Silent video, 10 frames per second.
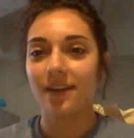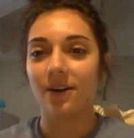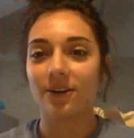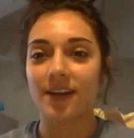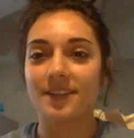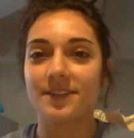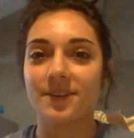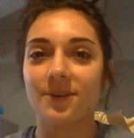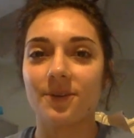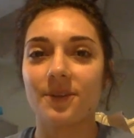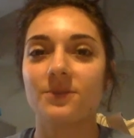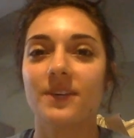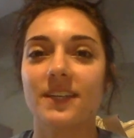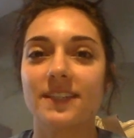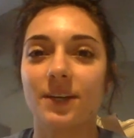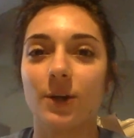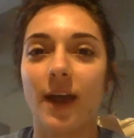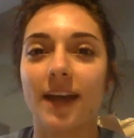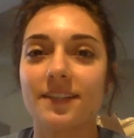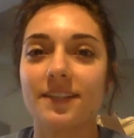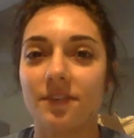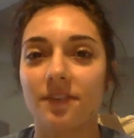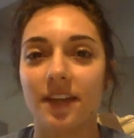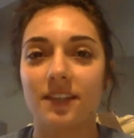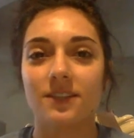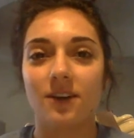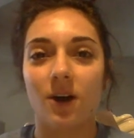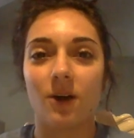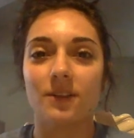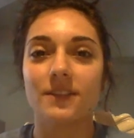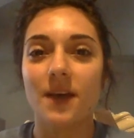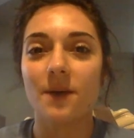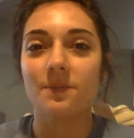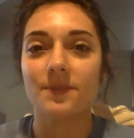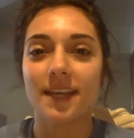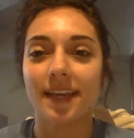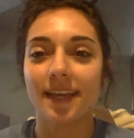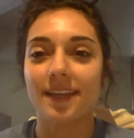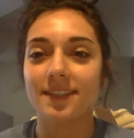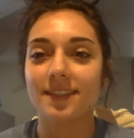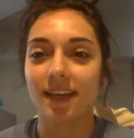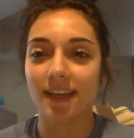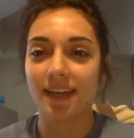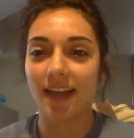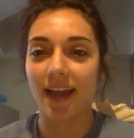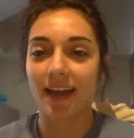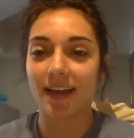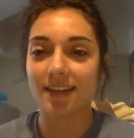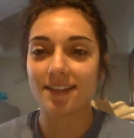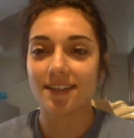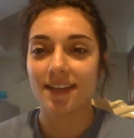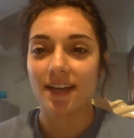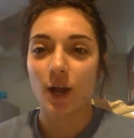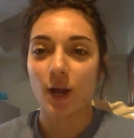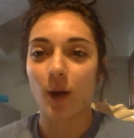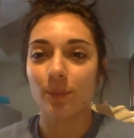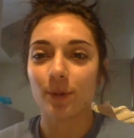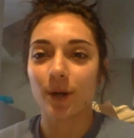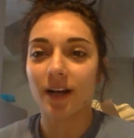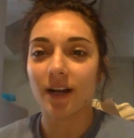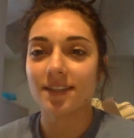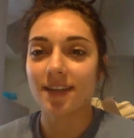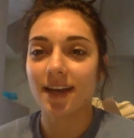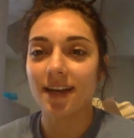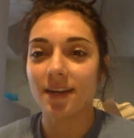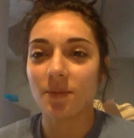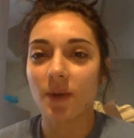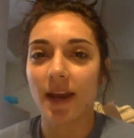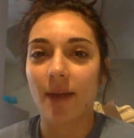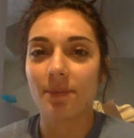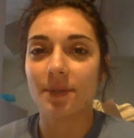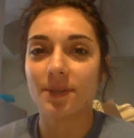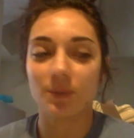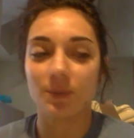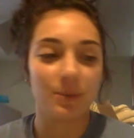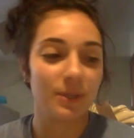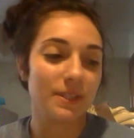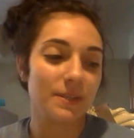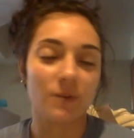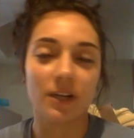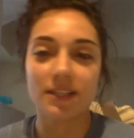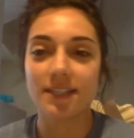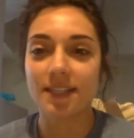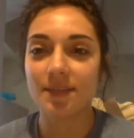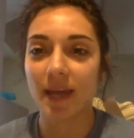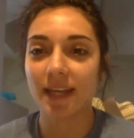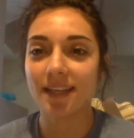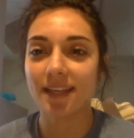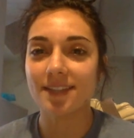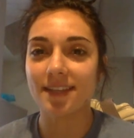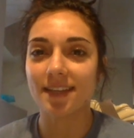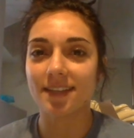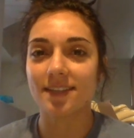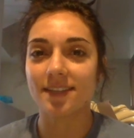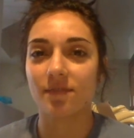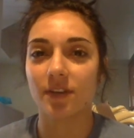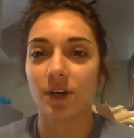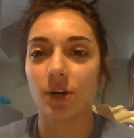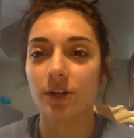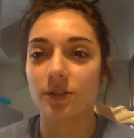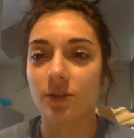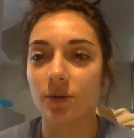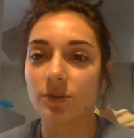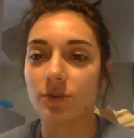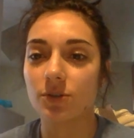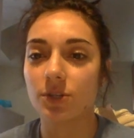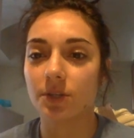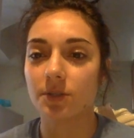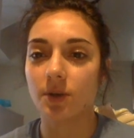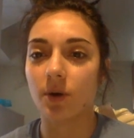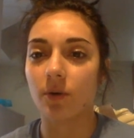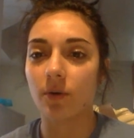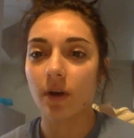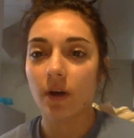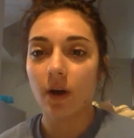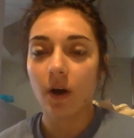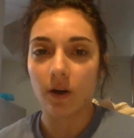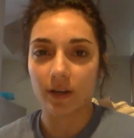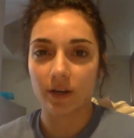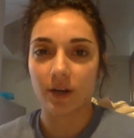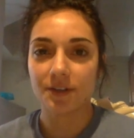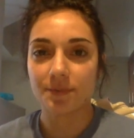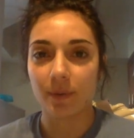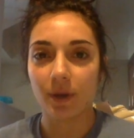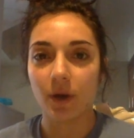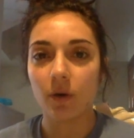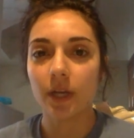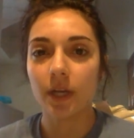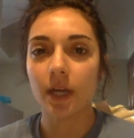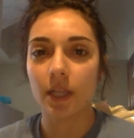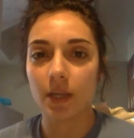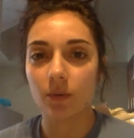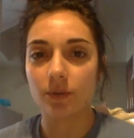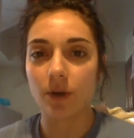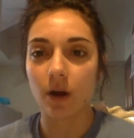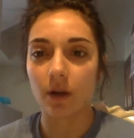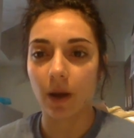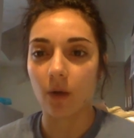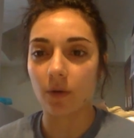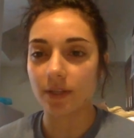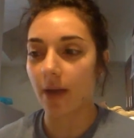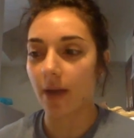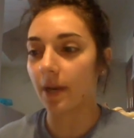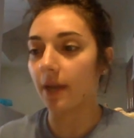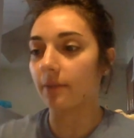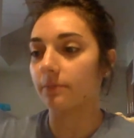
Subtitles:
All right, so this week's interactive advanced concept is looking at copper oxide and what happens when we put some rusty pennies into some vinegar and salt solution. So I'll get our experiment going and then we'll talk about what's happening.